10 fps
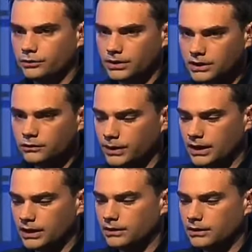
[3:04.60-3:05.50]
Here's what he
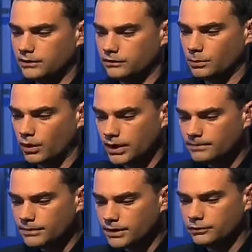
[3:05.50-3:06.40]
tweeted this
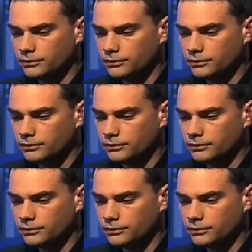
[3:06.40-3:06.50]
morning.